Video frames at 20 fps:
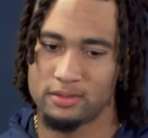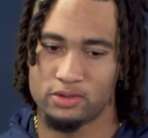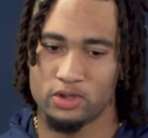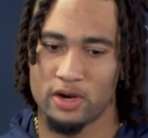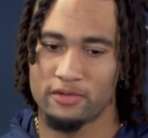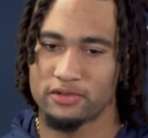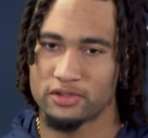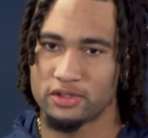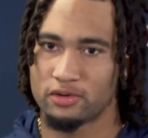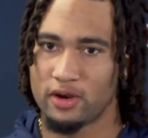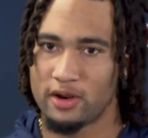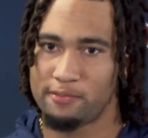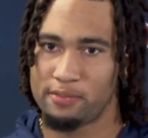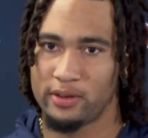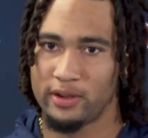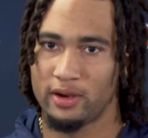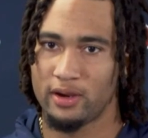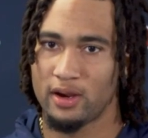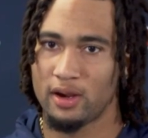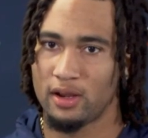Trevor's a great
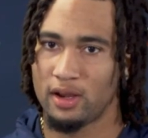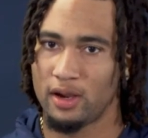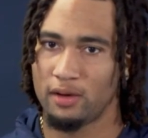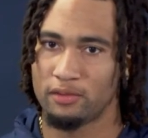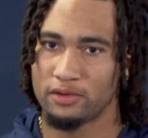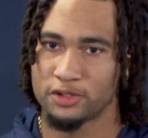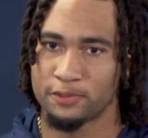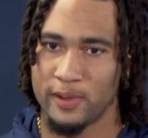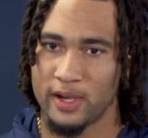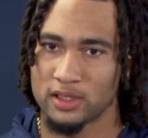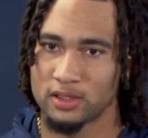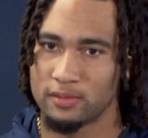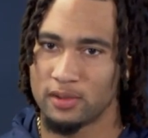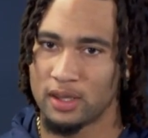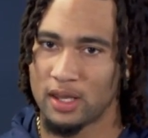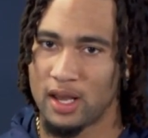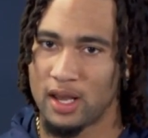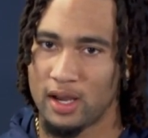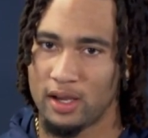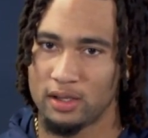player. I respect him
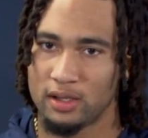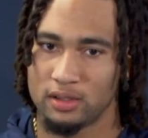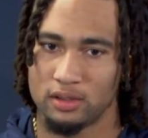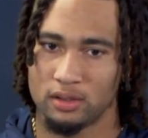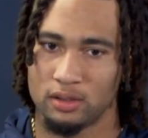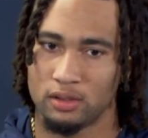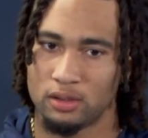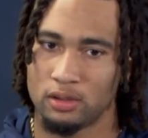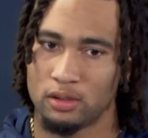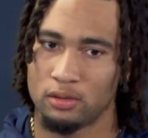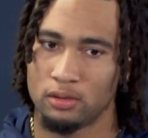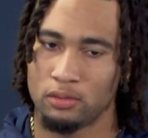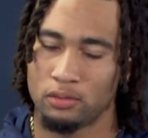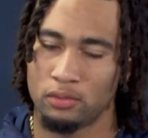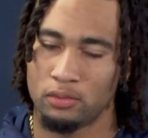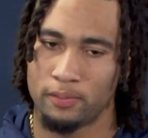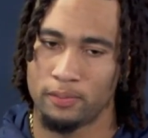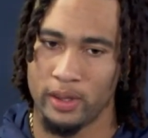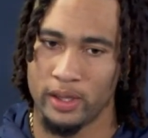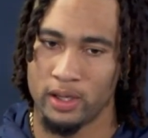a lot.
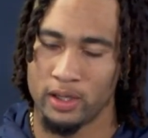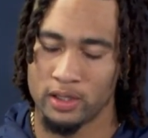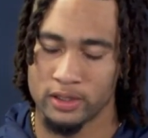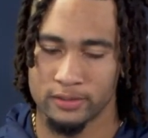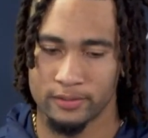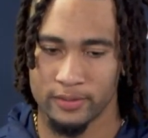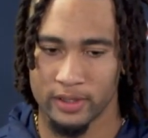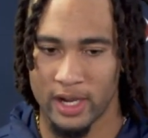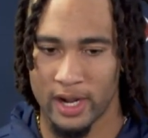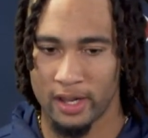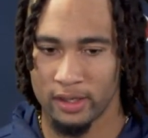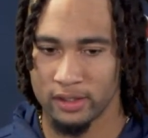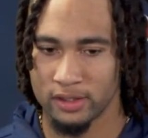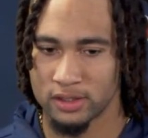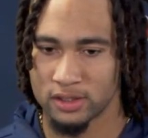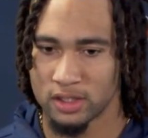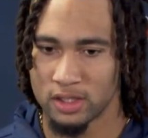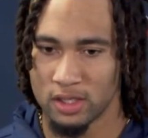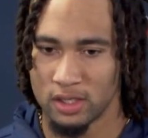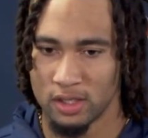We played against him in
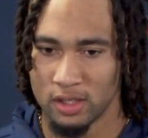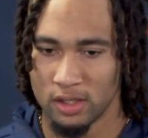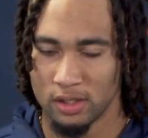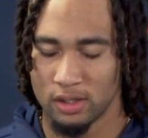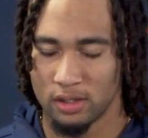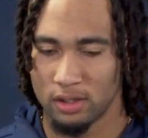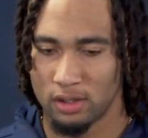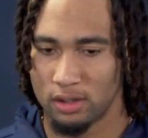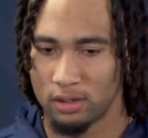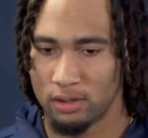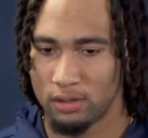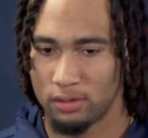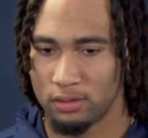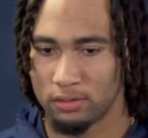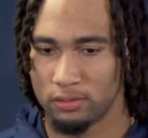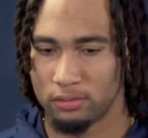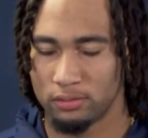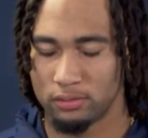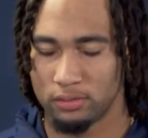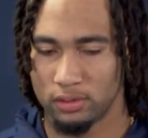college
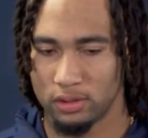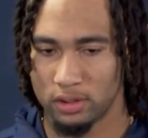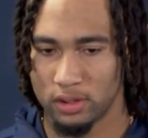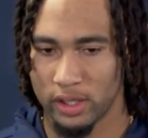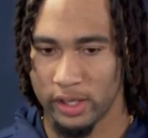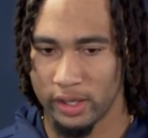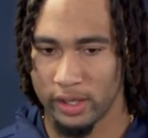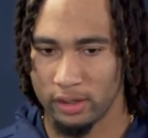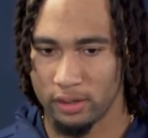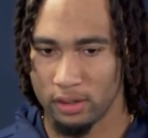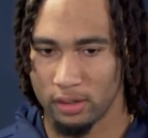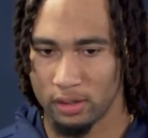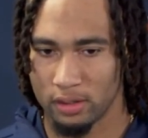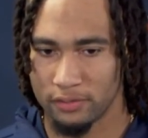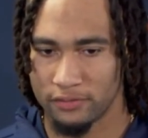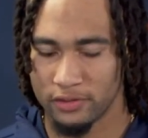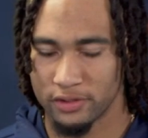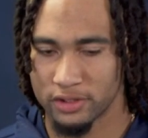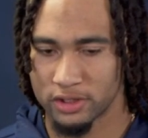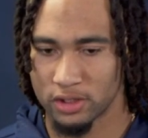for
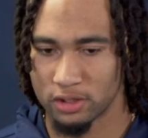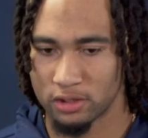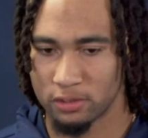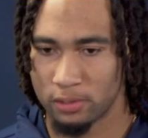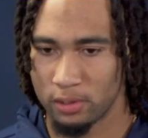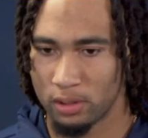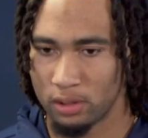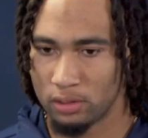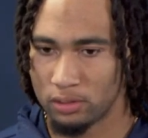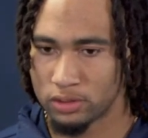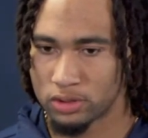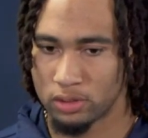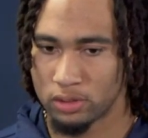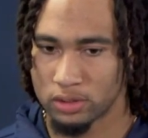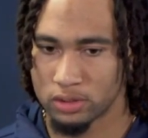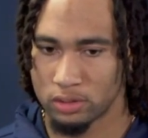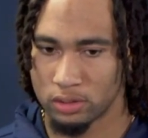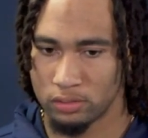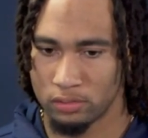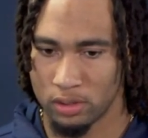the Sugar Bowl in
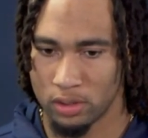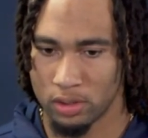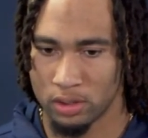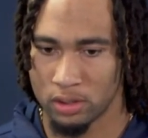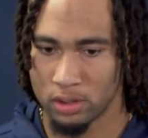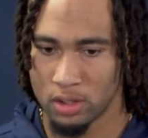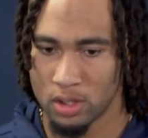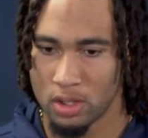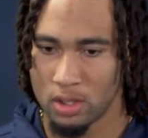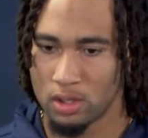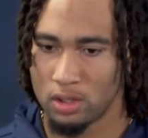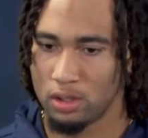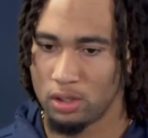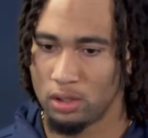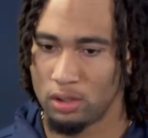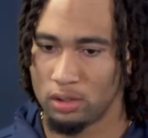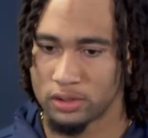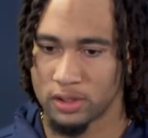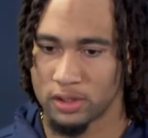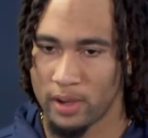2021.
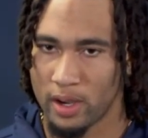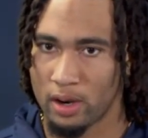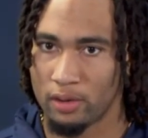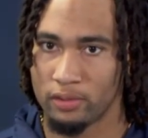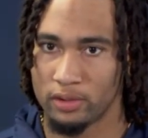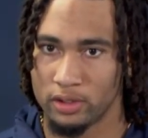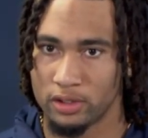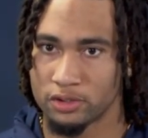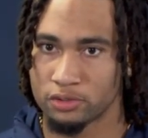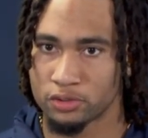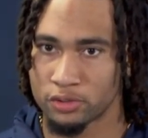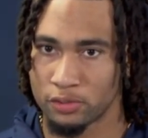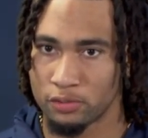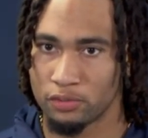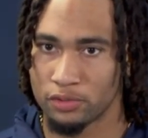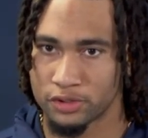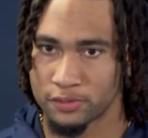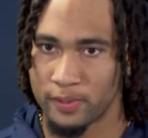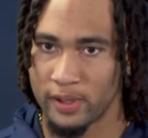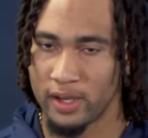Somebody I really
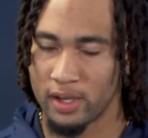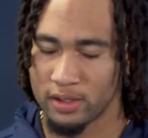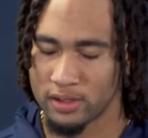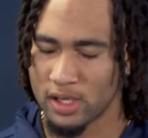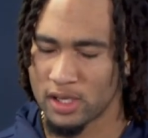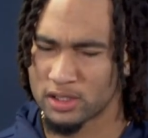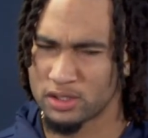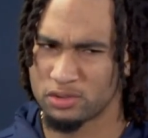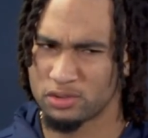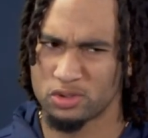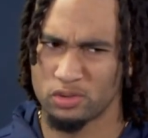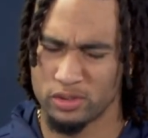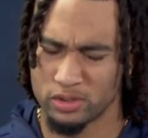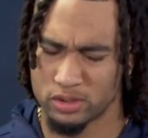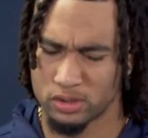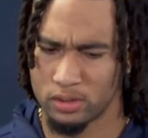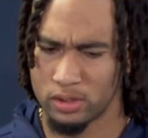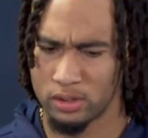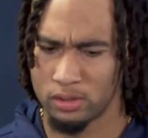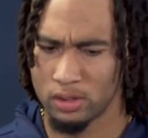respect. Actually, it was
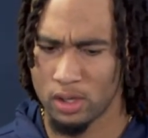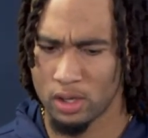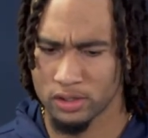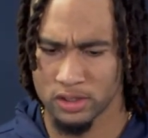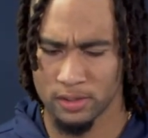2020.